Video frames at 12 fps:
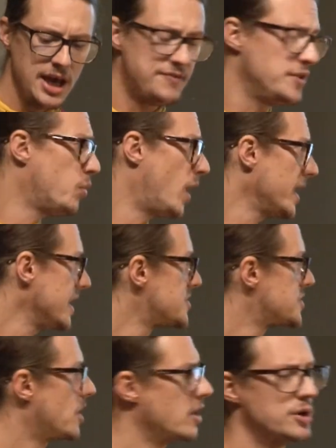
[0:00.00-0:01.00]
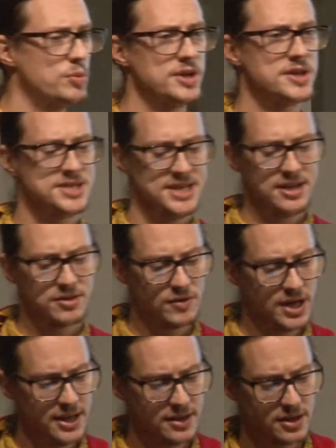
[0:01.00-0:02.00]
If you want to get started with
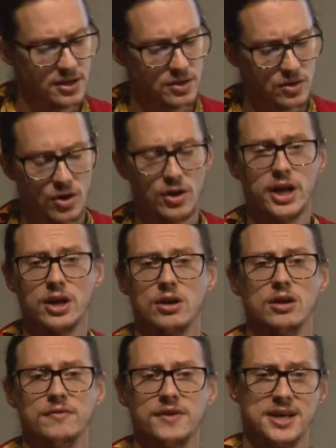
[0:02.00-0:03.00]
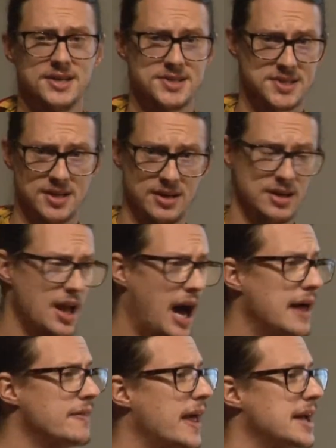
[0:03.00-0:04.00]
D3, the learning curve is
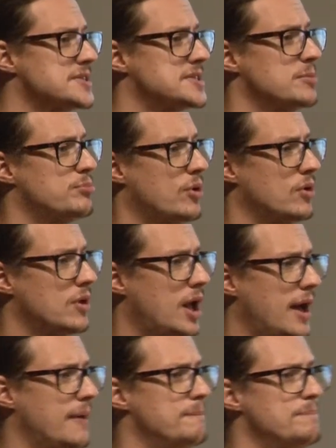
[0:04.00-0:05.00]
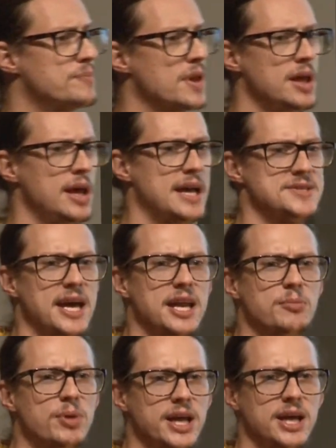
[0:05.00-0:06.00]
not that simple. Has
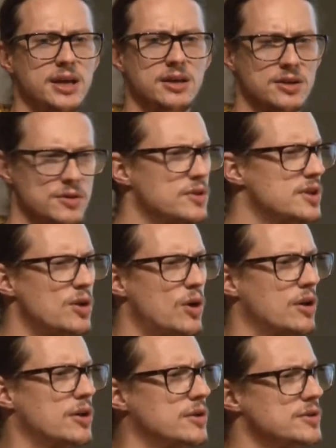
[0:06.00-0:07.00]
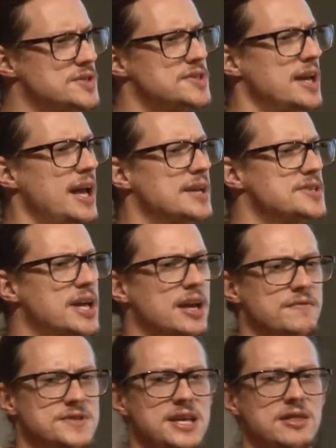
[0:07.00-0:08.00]
anybody, hold on, hands
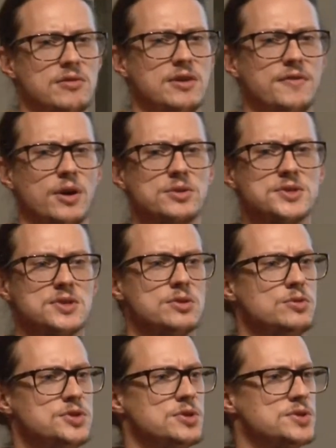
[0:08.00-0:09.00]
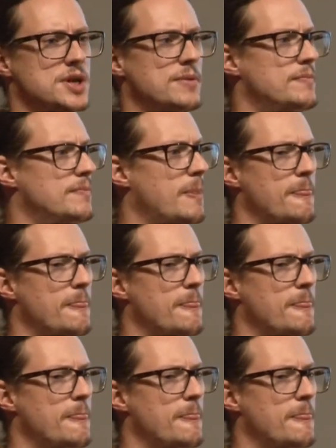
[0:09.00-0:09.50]
again of D3 folks, who's used it?